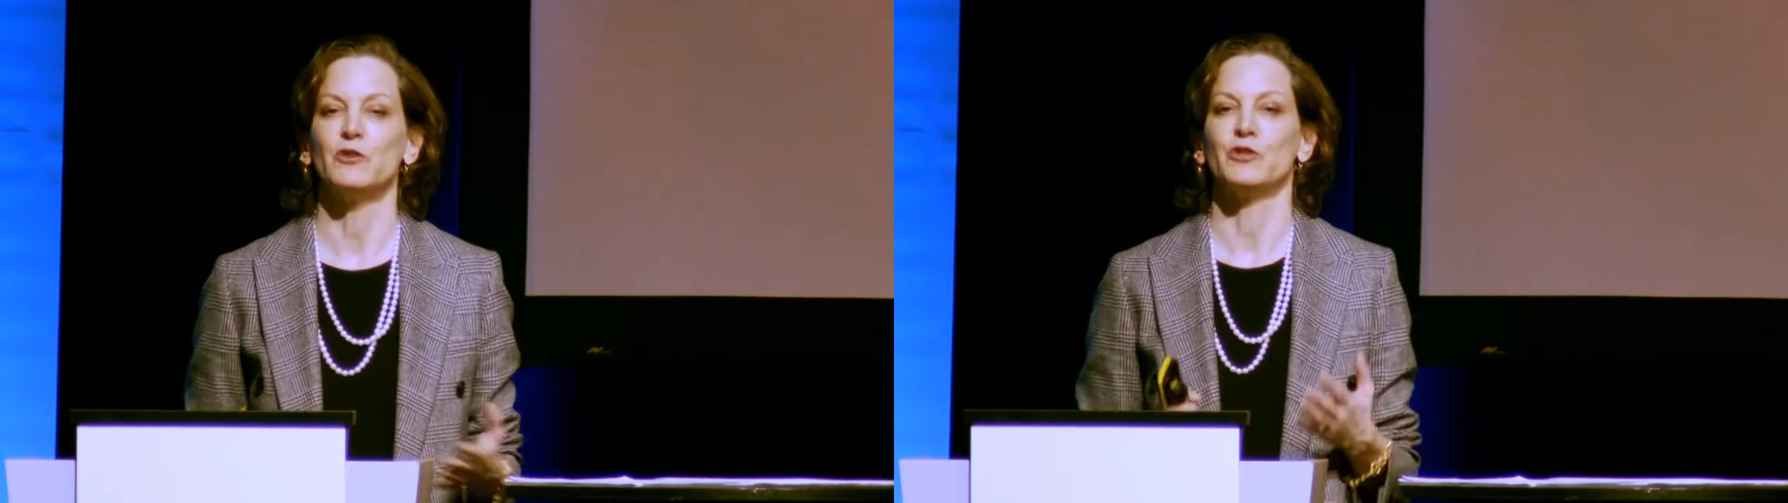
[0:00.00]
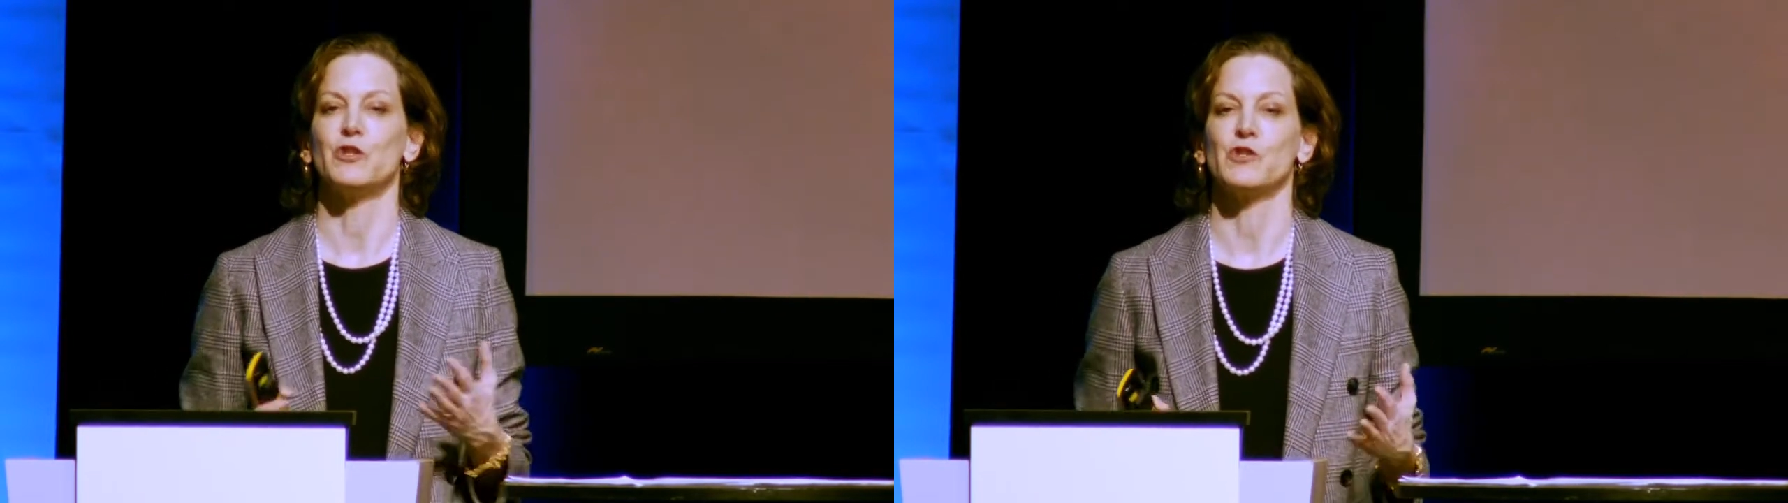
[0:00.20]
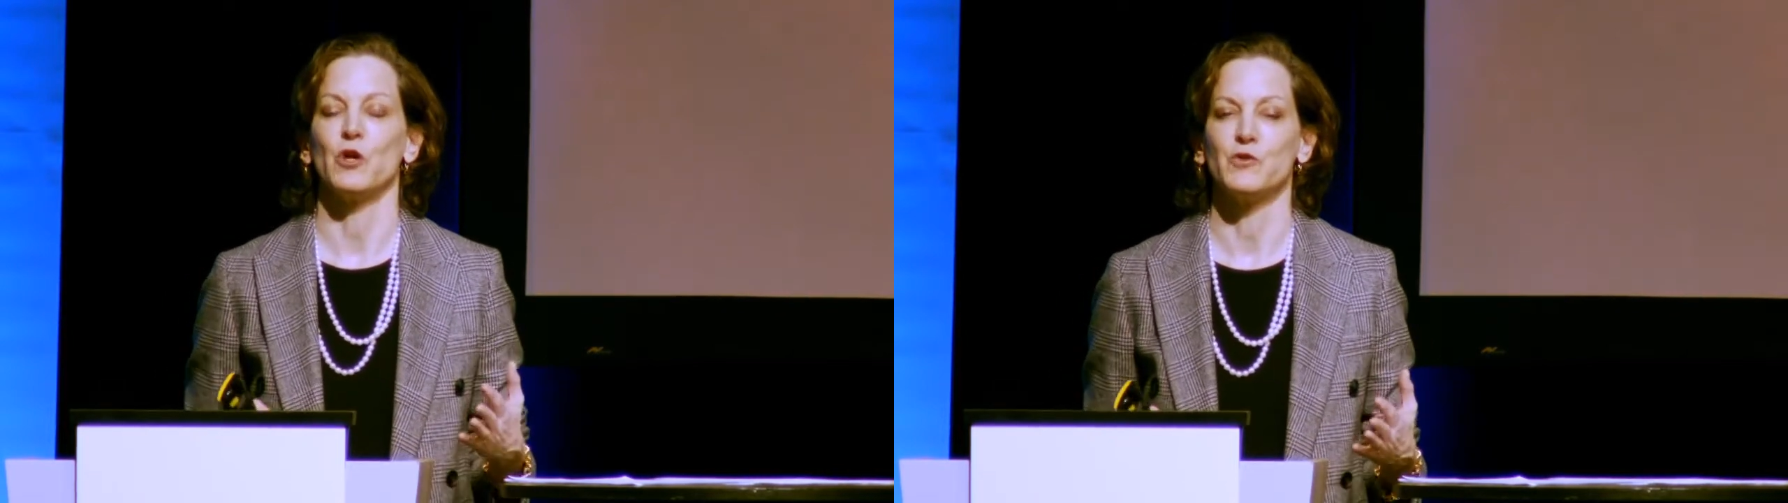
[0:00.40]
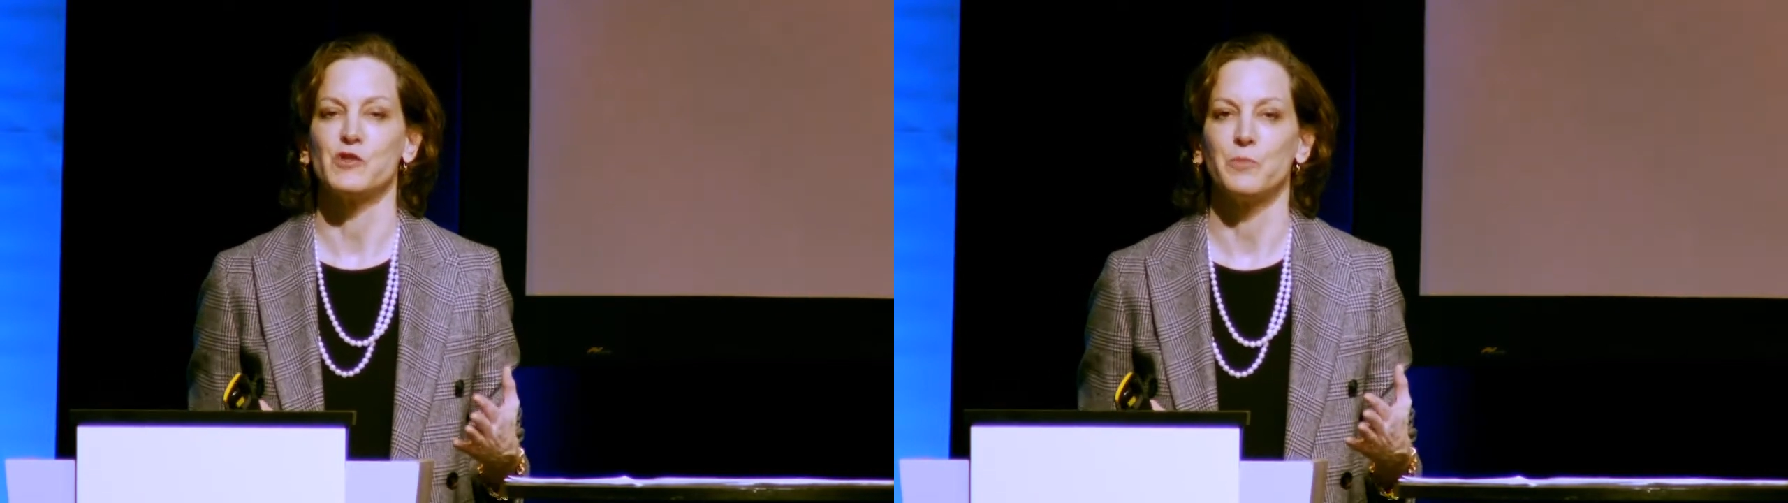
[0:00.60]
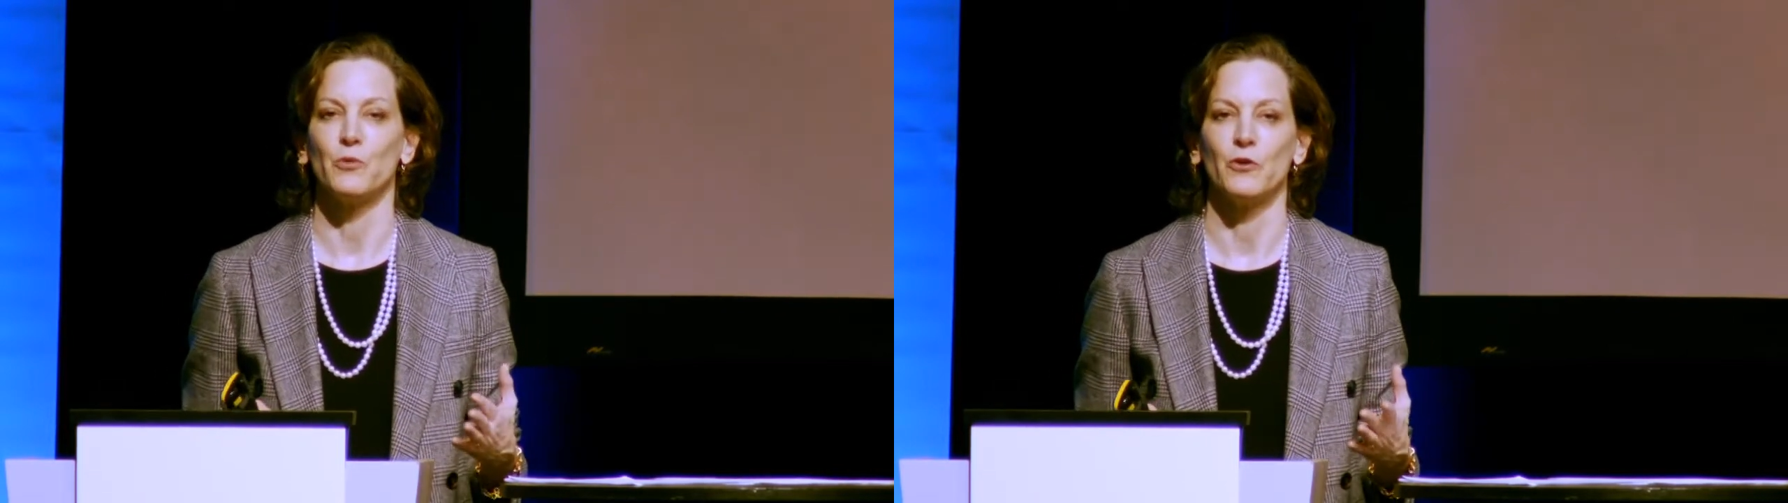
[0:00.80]
to his own
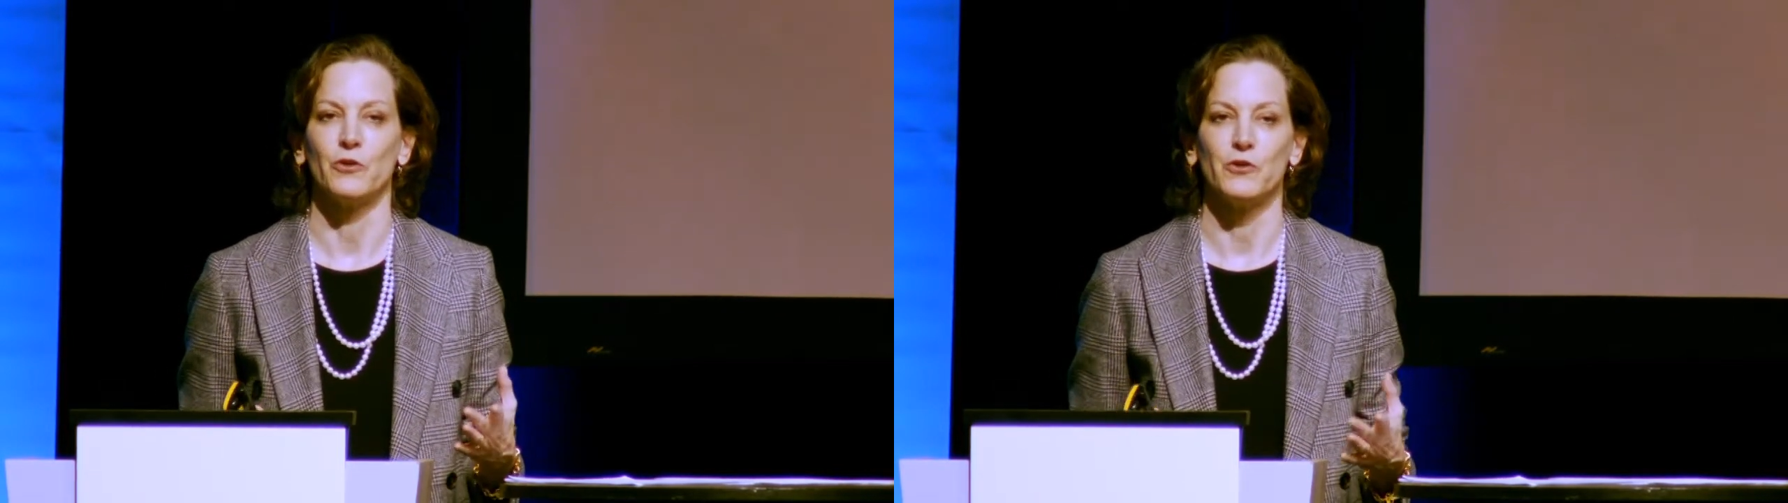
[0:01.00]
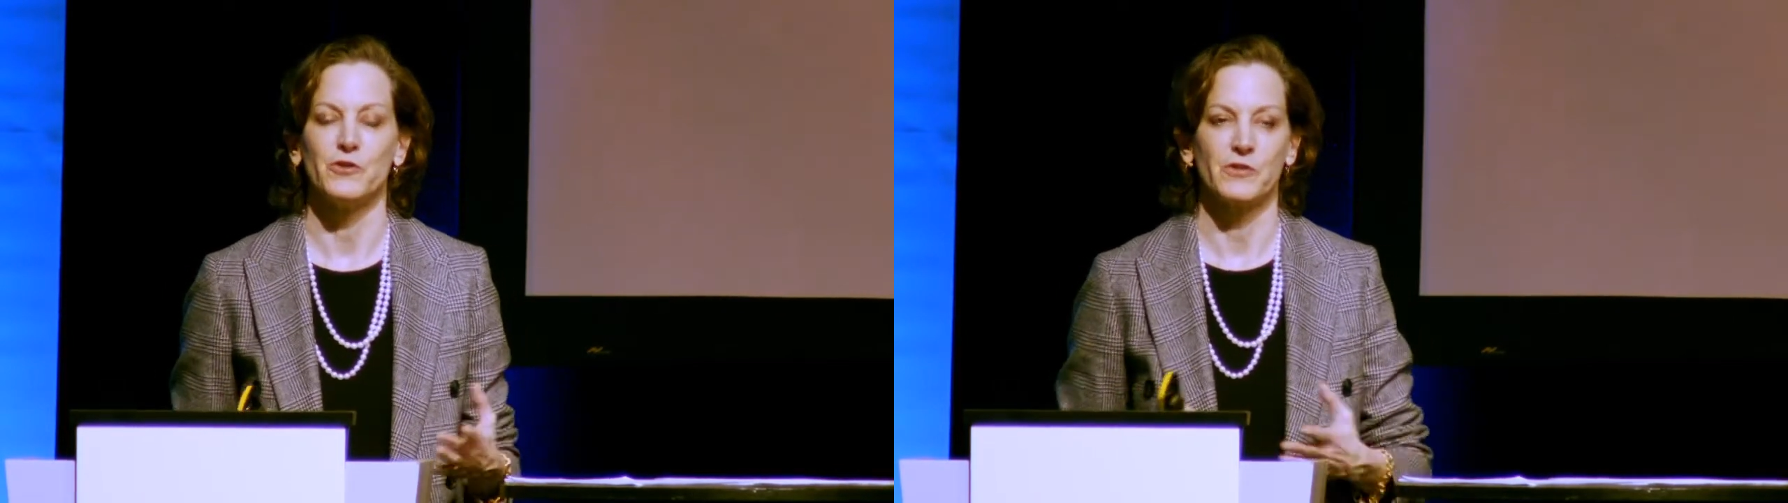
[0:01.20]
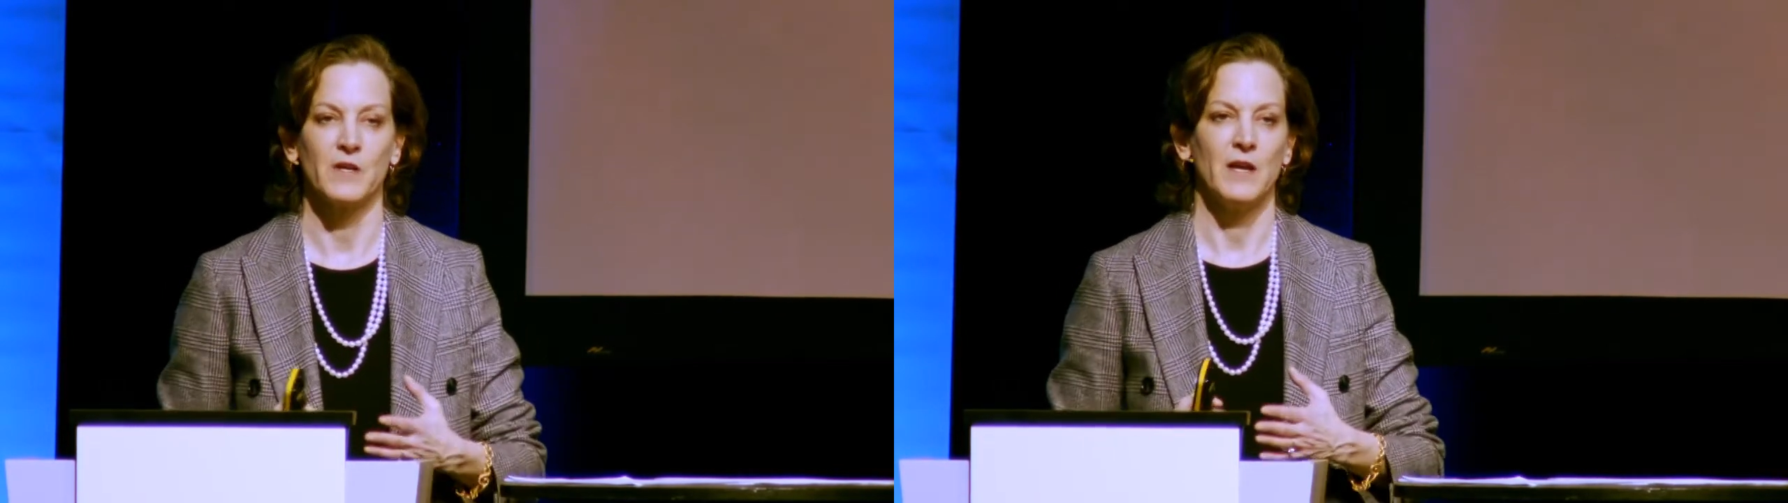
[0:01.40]
supporters,